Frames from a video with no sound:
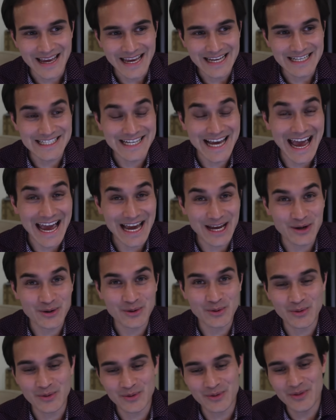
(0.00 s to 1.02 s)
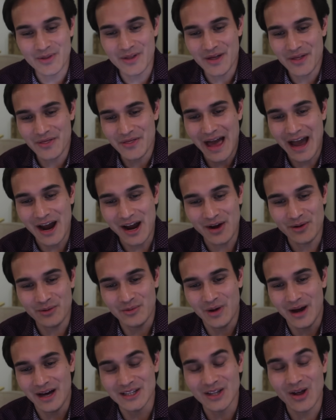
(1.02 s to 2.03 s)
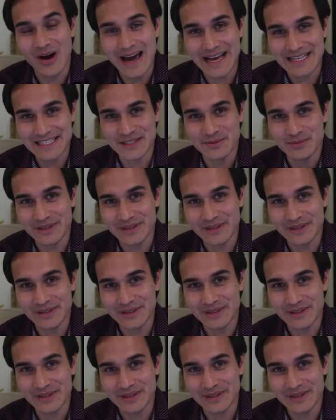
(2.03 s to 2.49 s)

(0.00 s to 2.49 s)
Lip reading: entangle that alliance